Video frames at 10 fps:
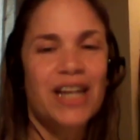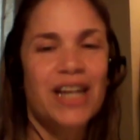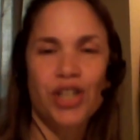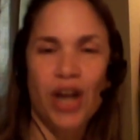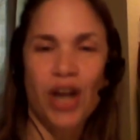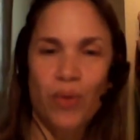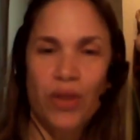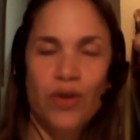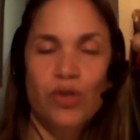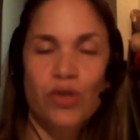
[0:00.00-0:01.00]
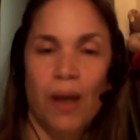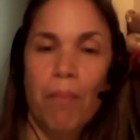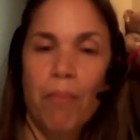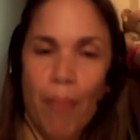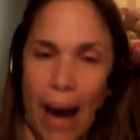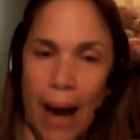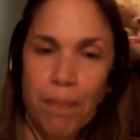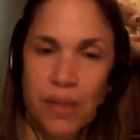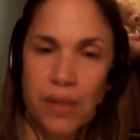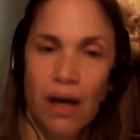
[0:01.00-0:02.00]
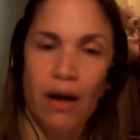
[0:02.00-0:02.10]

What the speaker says: shared with you some maps